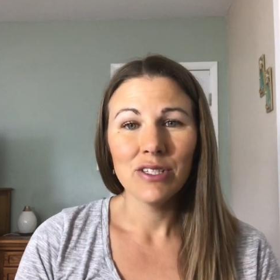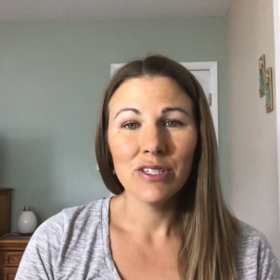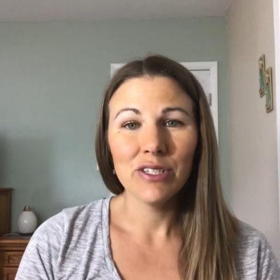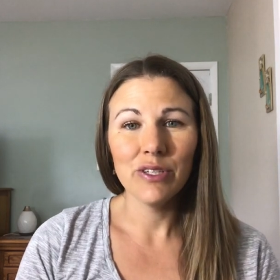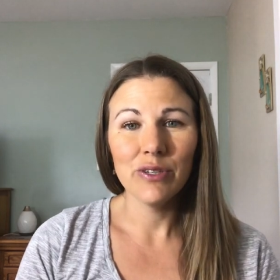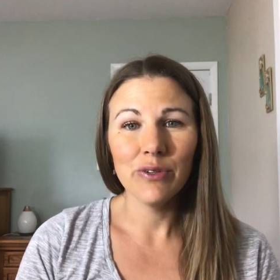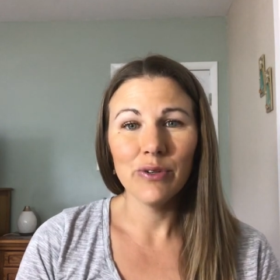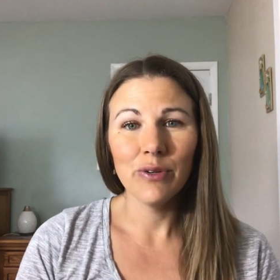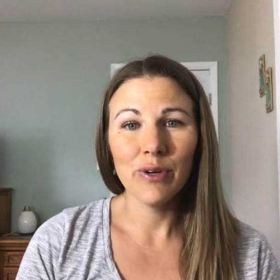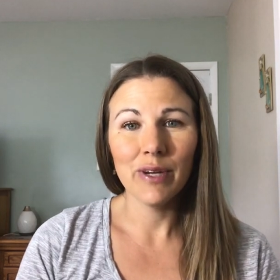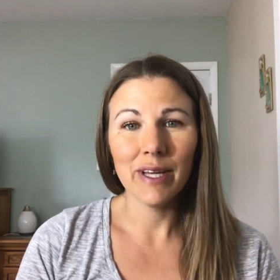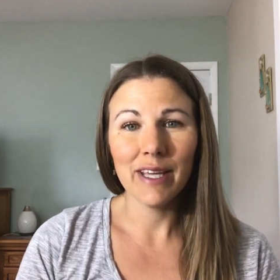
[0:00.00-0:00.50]

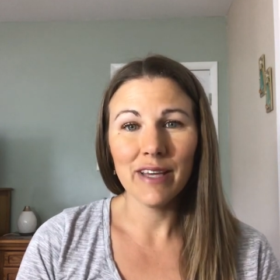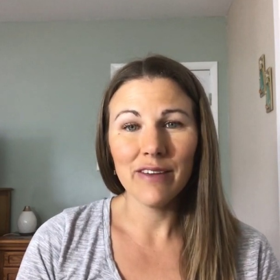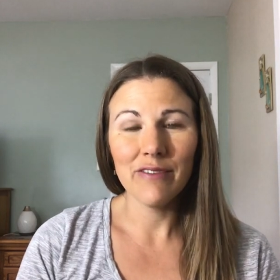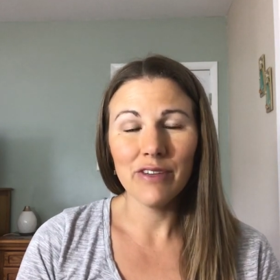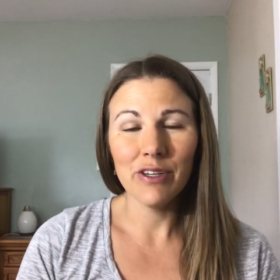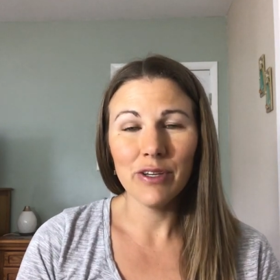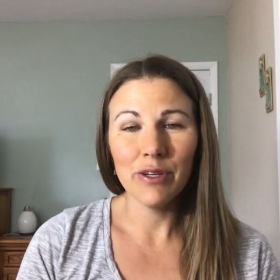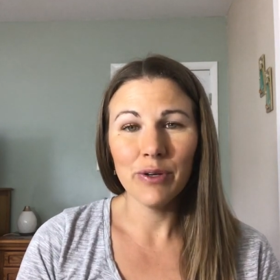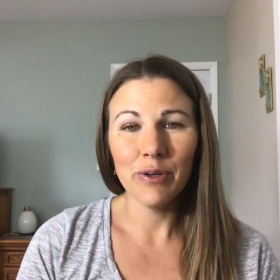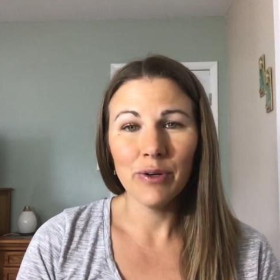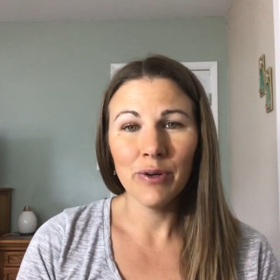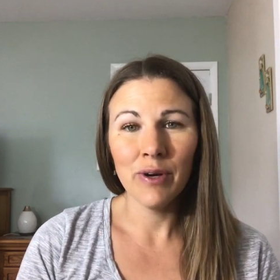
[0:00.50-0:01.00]
to give
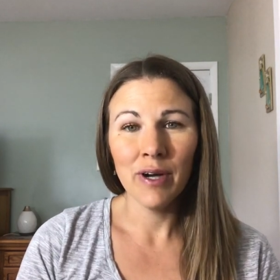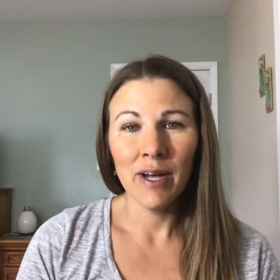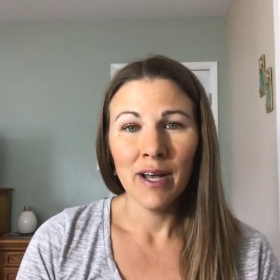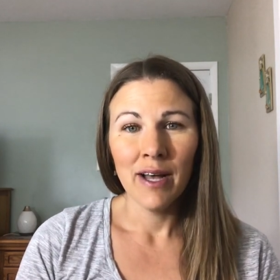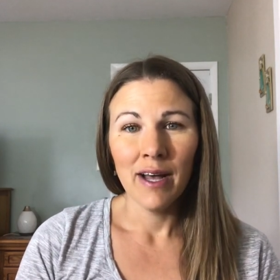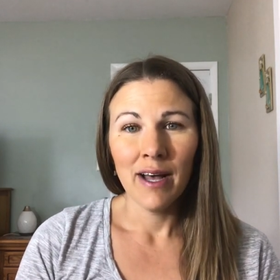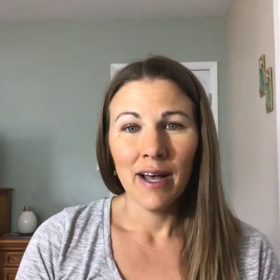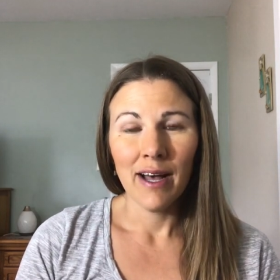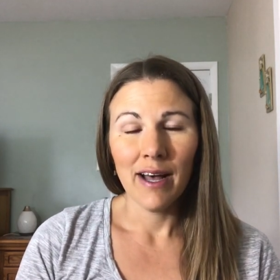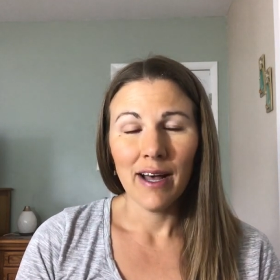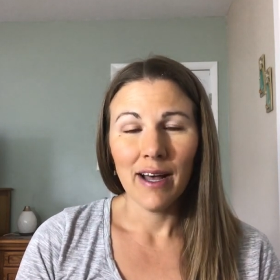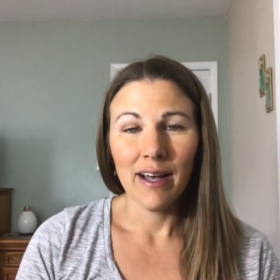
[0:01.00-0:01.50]
you
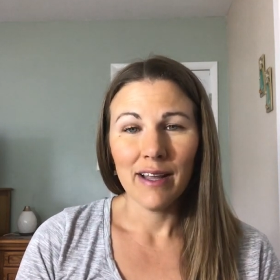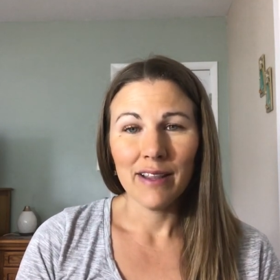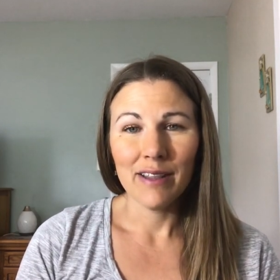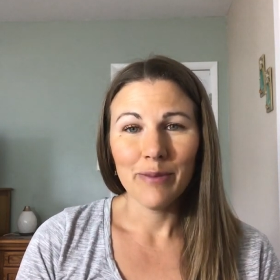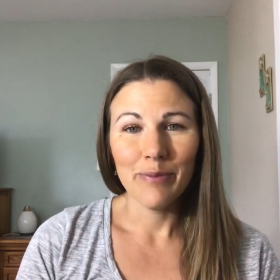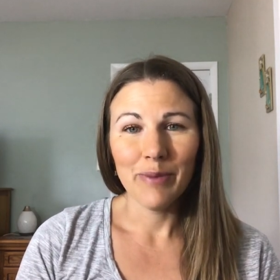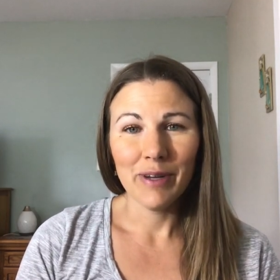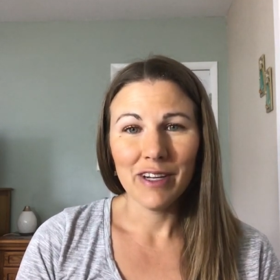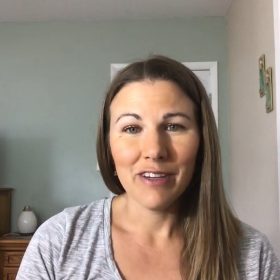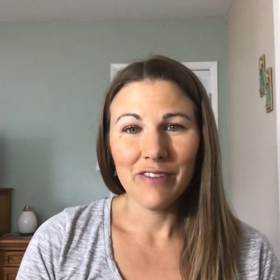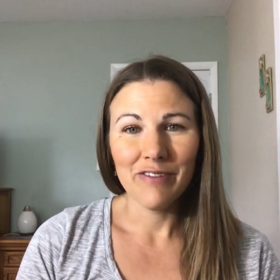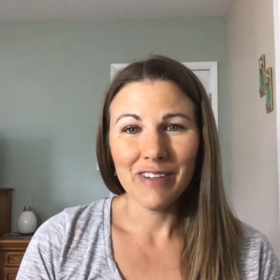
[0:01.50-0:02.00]
uh, the
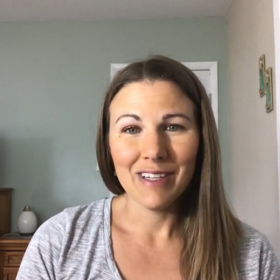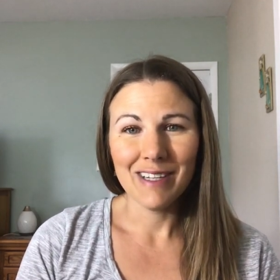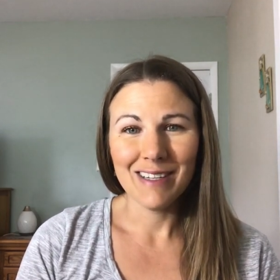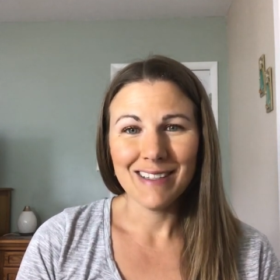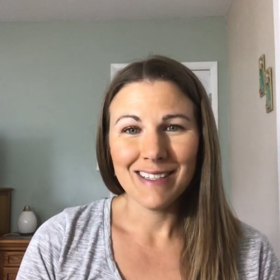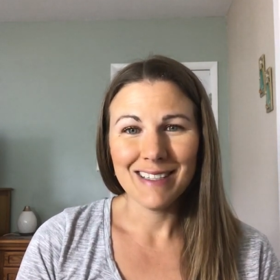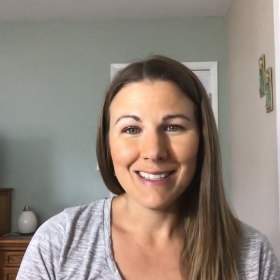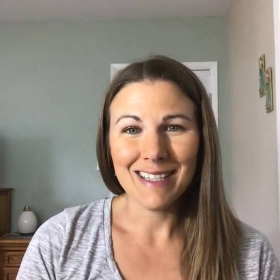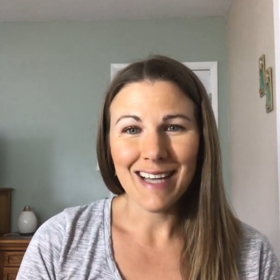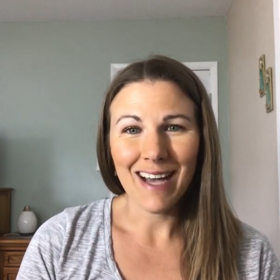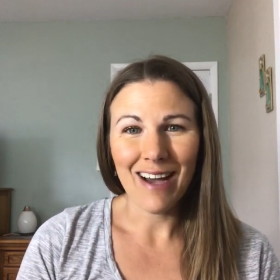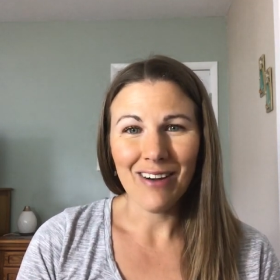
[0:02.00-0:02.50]
benefit of
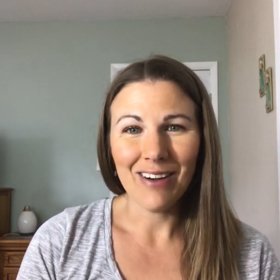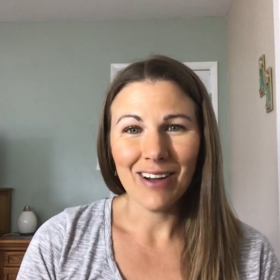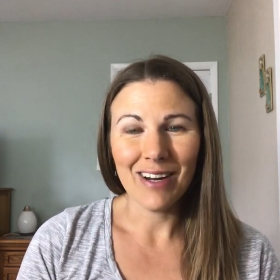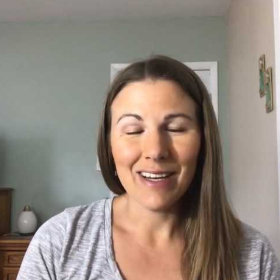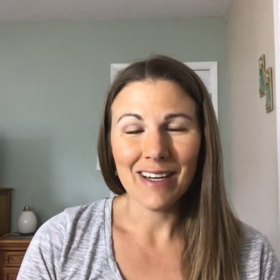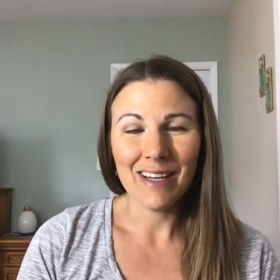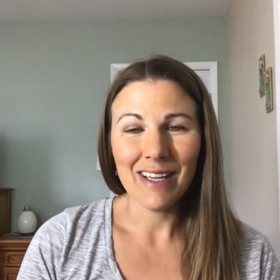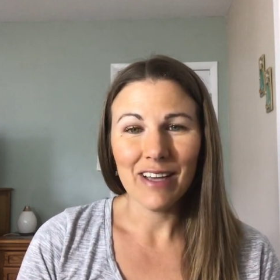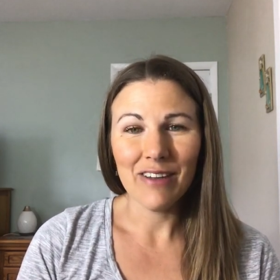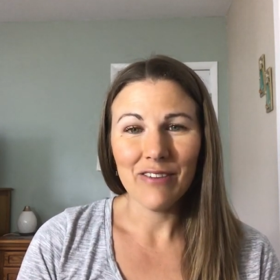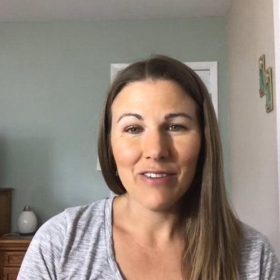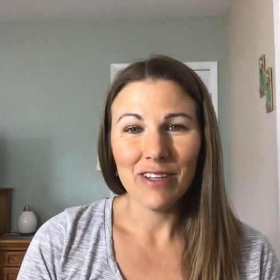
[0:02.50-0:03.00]
the doubt
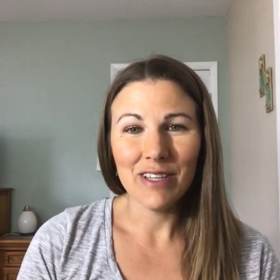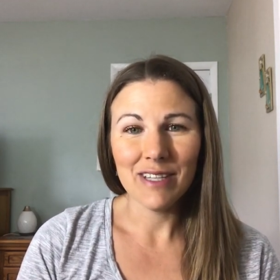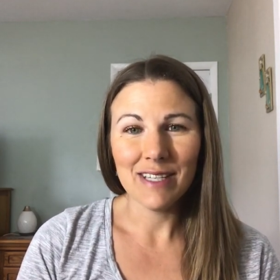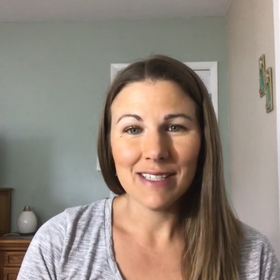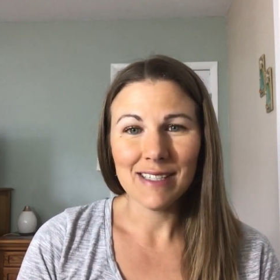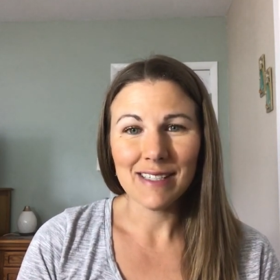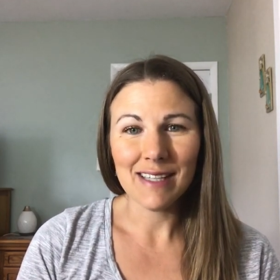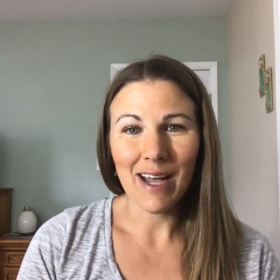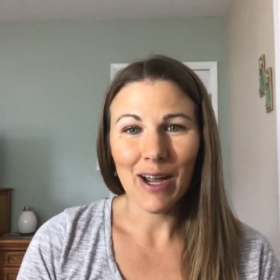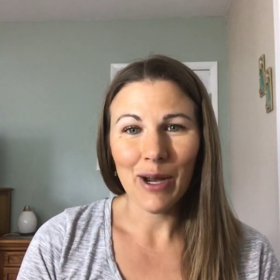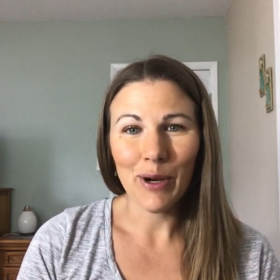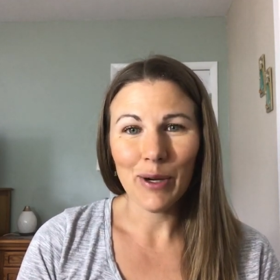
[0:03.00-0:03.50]
and give you
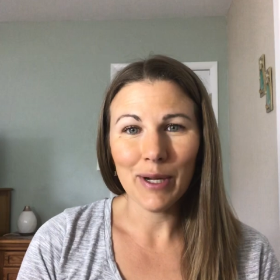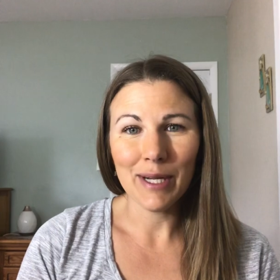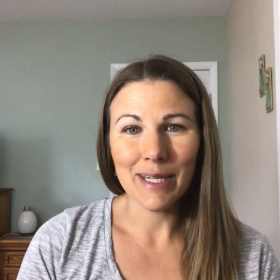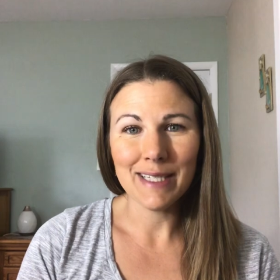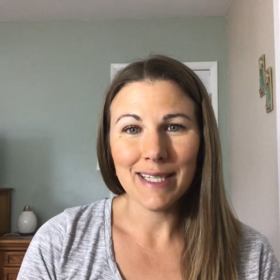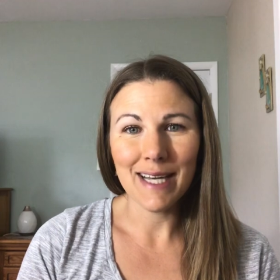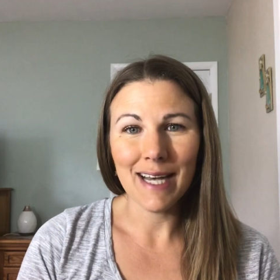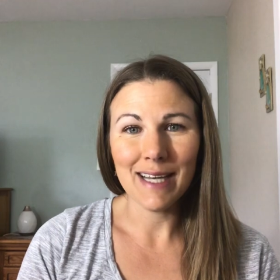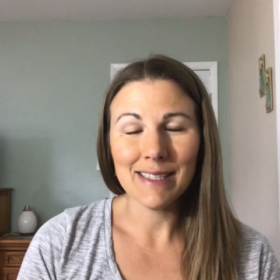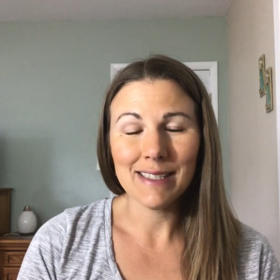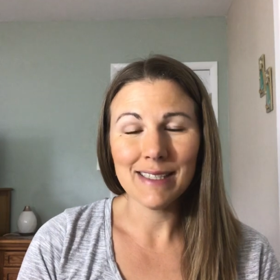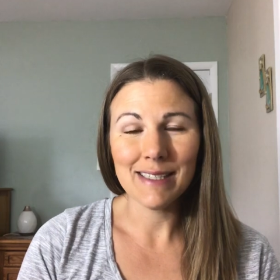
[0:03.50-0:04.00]
these thyroid
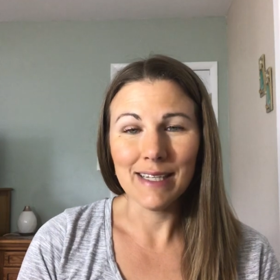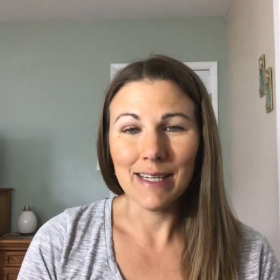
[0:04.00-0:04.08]
tests,